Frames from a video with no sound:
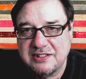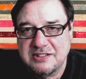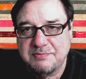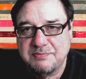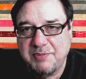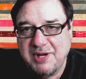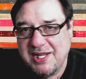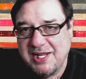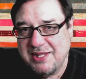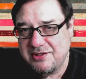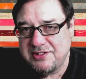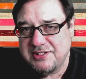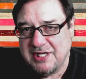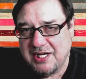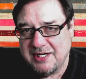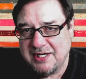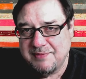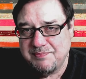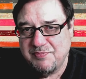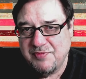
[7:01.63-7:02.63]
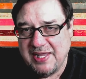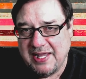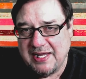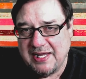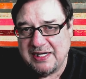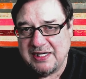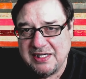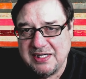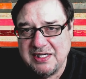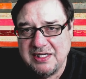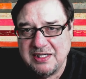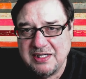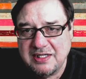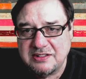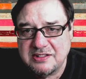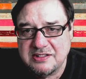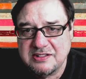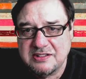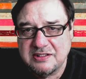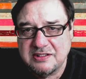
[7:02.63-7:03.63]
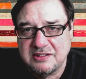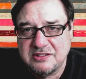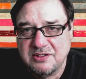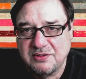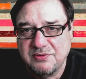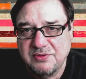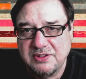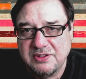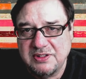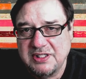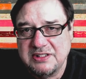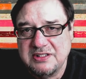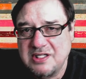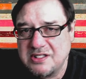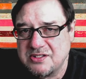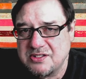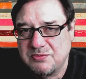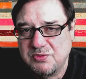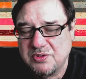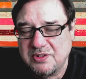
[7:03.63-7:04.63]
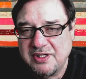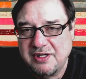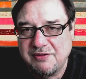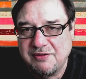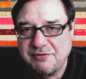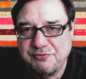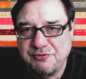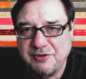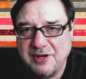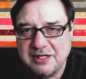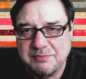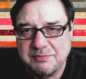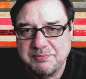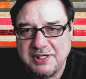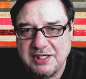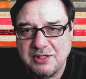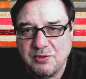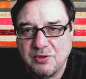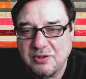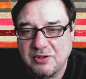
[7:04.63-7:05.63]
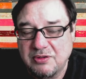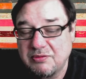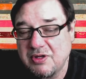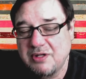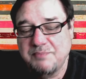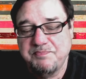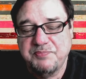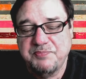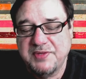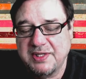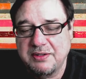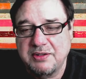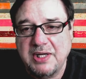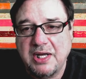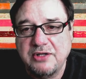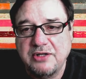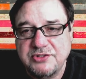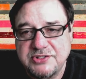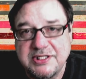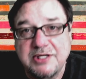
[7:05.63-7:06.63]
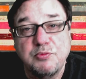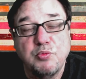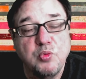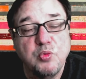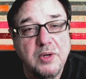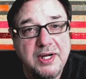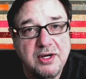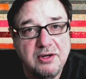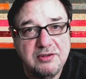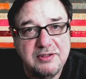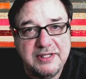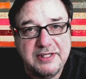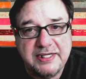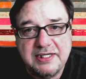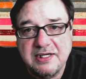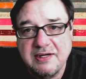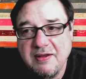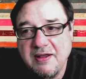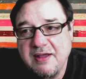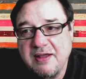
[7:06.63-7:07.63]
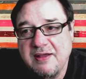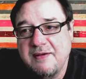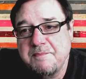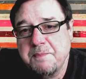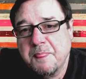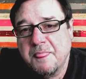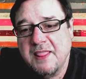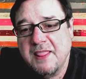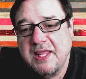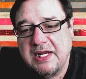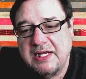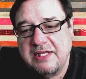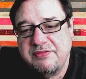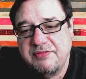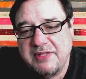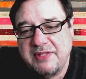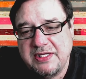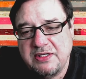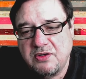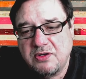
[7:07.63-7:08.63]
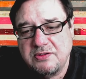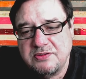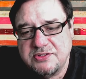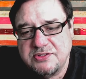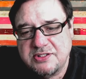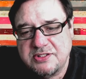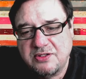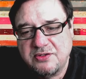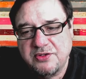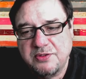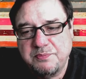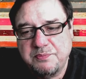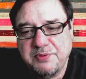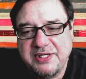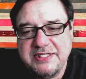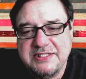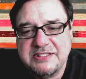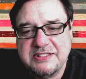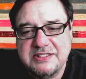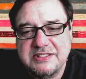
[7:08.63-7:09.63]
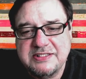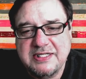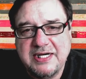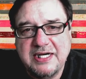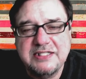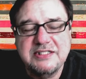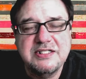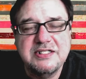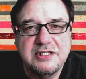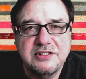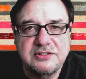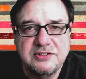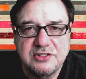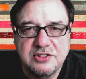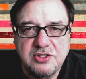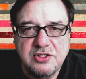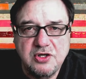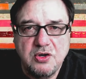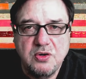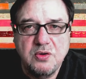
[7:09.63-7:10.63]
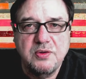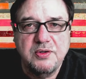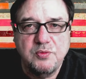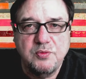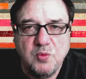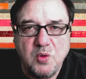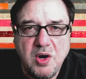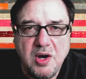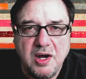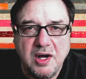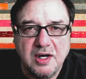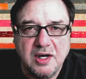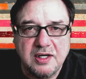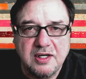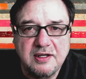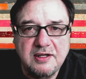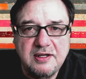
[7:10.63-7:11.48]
by the time that hits, so it doesn't really affect me or I'll say rarely. And then also the places that I tend to go and walk,